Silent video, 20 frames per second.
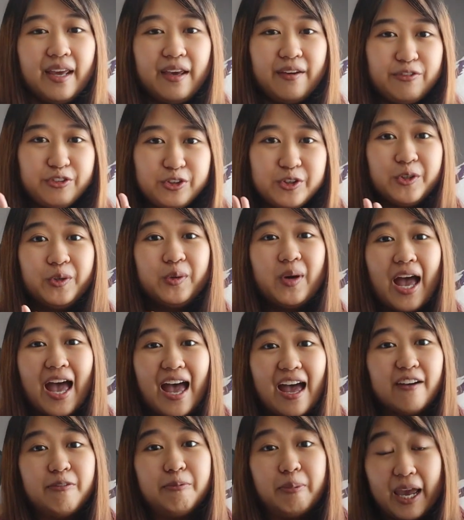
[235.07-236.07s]
If you
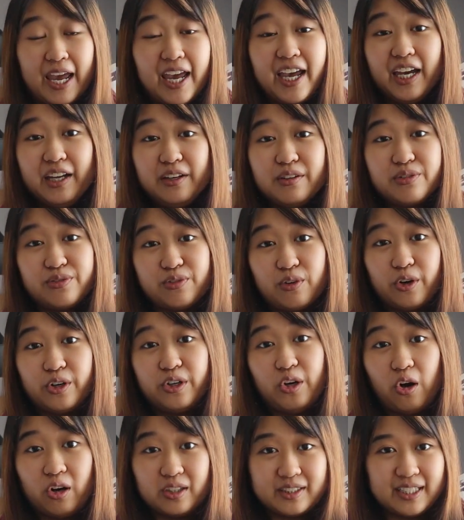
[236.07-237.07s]
have paid for
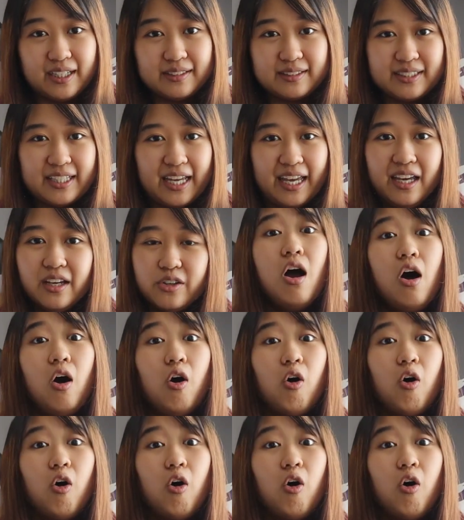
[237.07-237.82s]
your hotel stay,